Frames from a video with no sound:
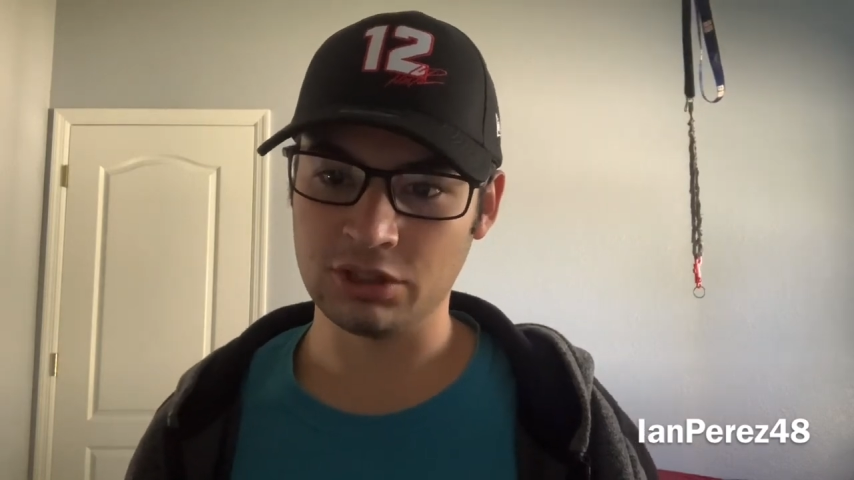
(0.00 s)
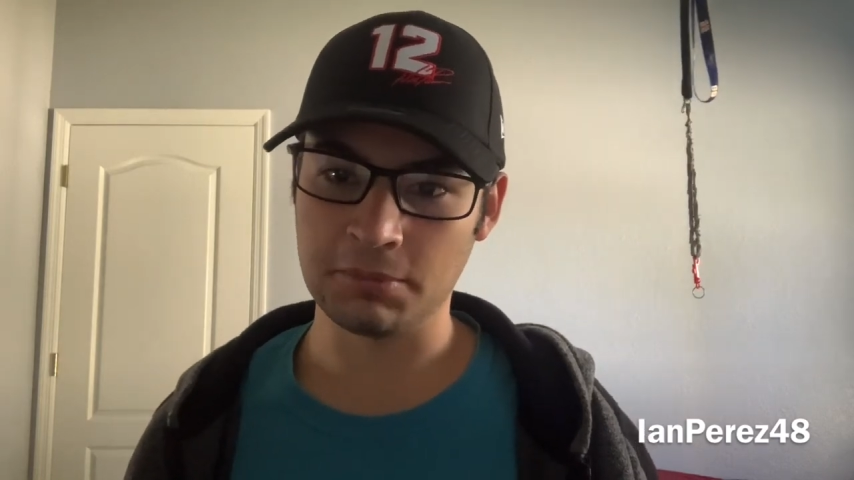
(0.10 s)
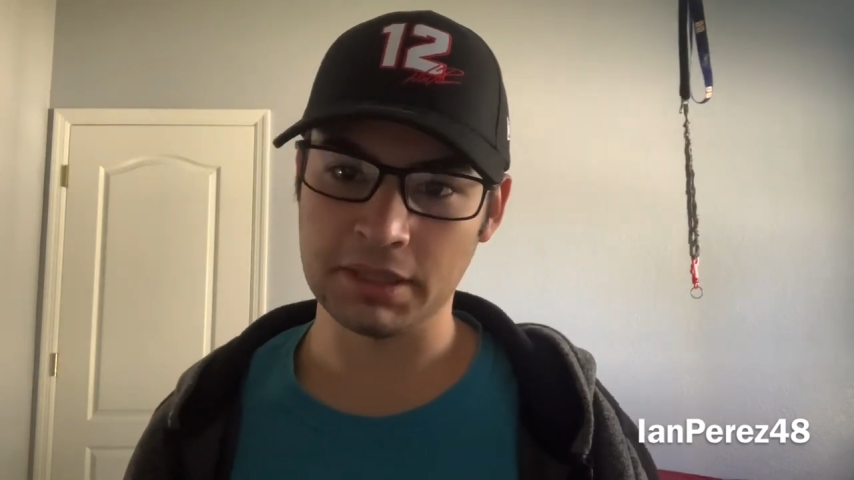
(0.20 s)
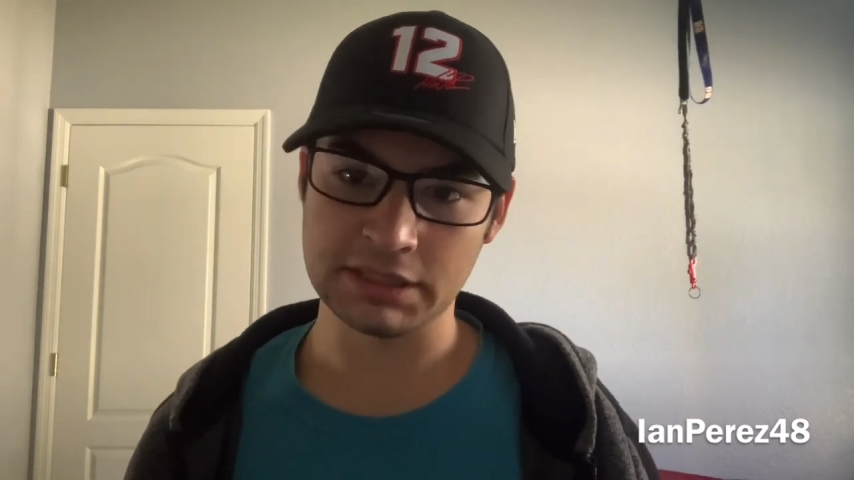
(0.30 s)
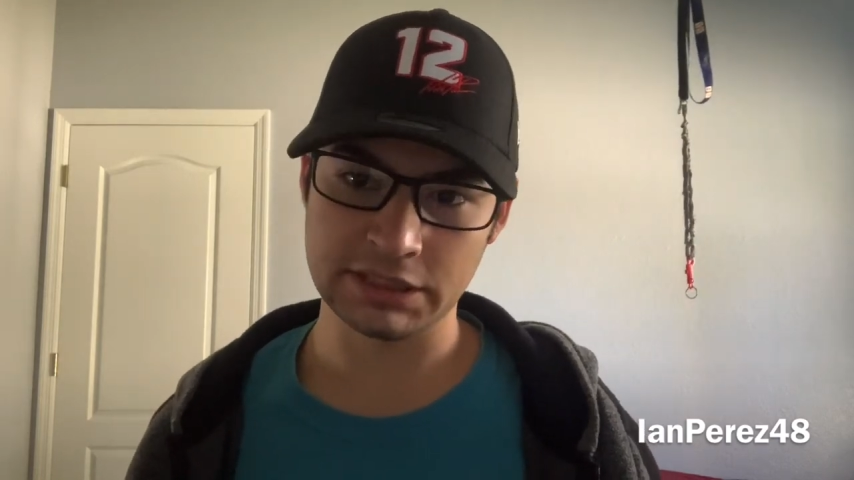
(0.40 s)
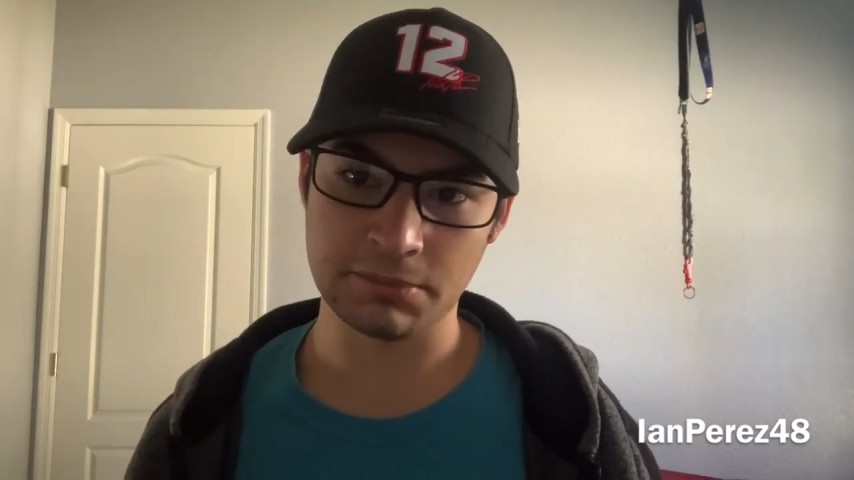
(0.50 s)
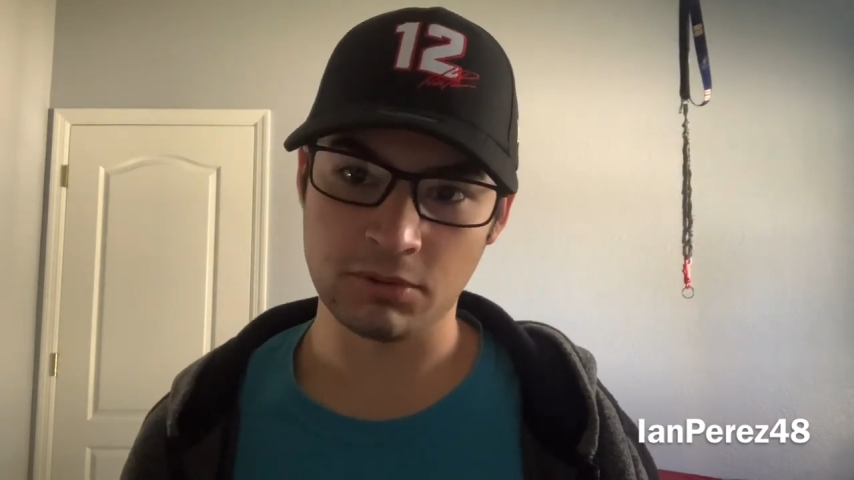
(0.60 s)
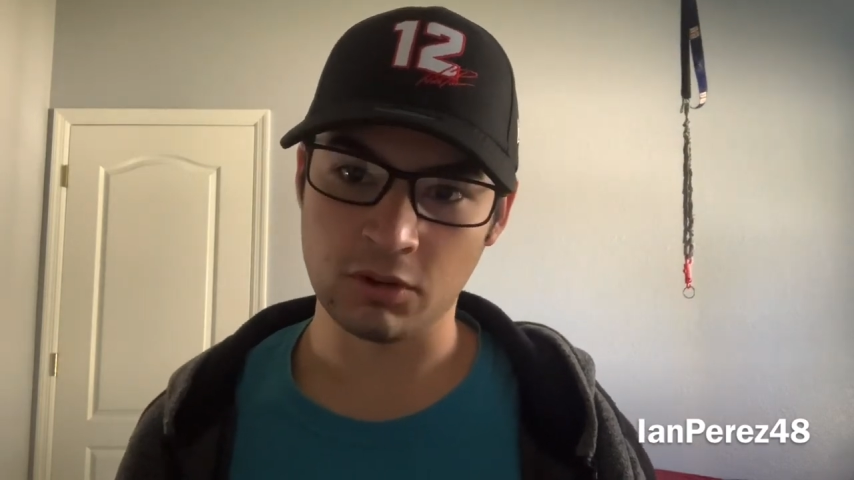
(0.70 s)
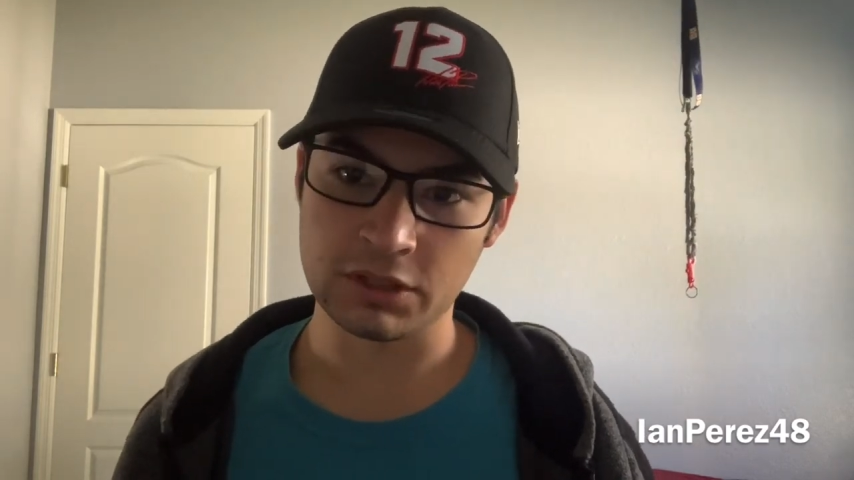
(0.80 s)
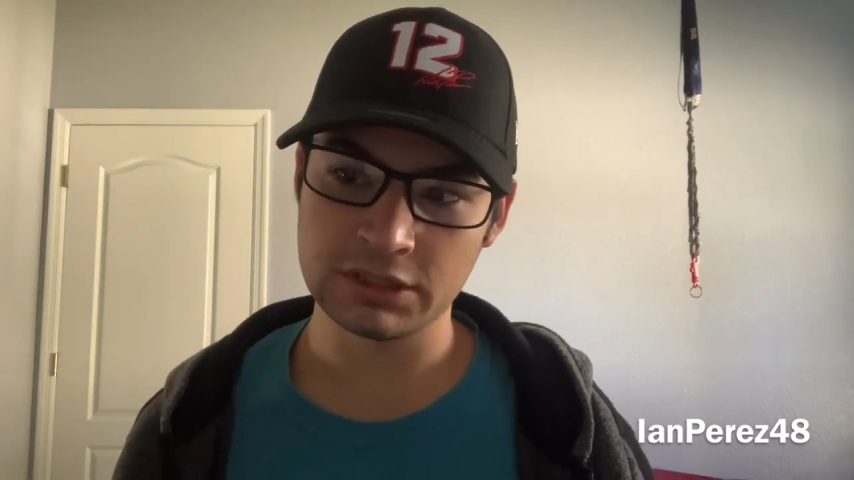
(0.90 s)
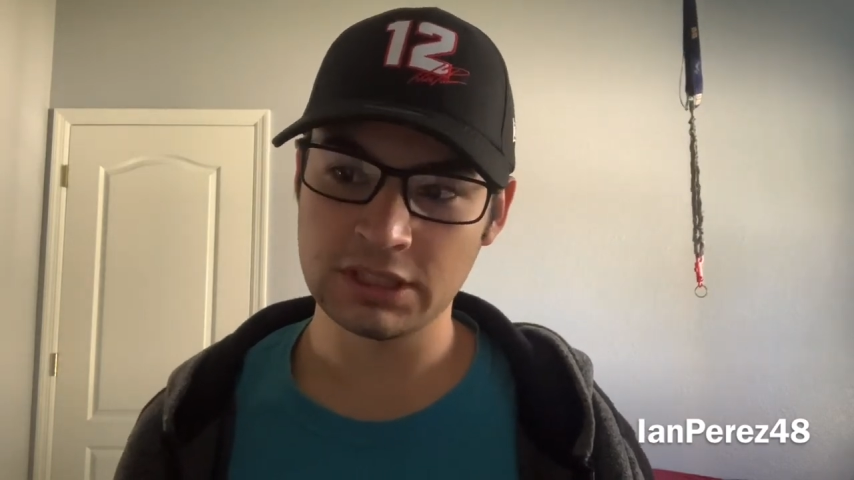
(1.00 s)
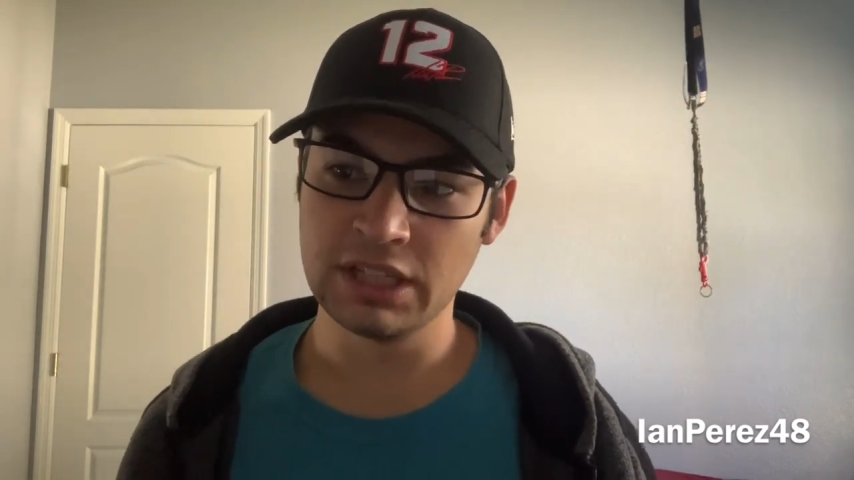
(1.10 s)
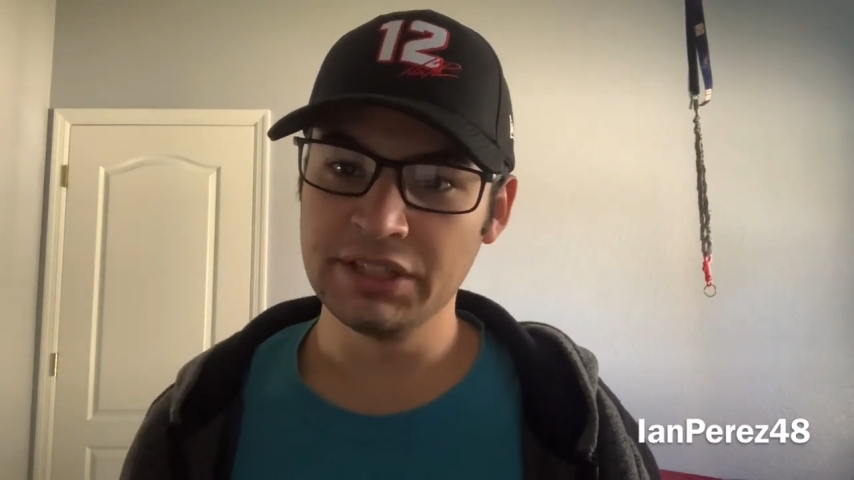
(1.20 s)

the amazing support.